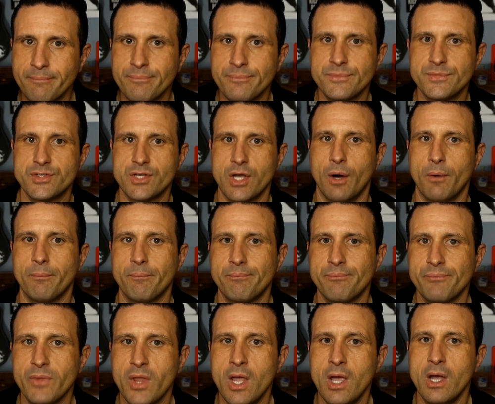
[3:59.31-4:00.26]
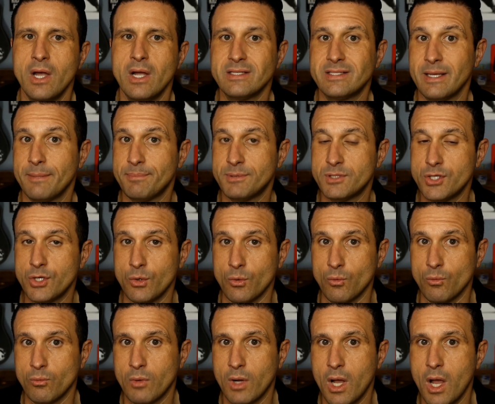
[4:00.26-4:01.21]
So, tip 2,
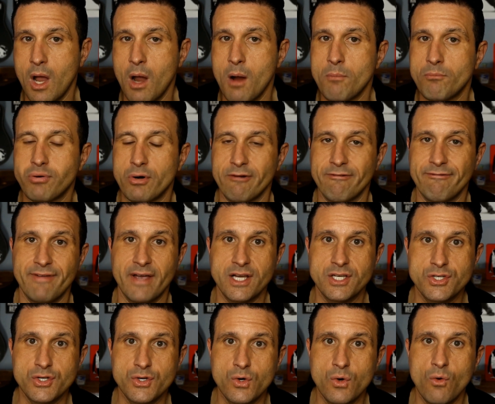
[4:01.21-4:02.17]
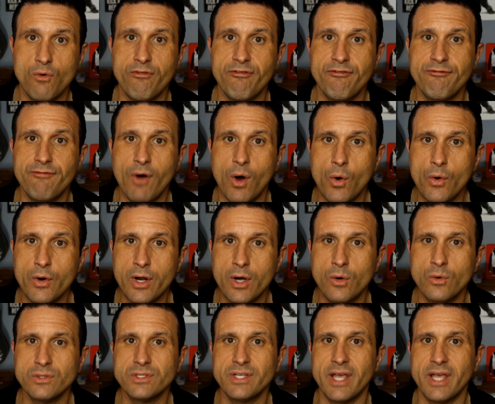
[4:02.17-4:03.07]
professional photos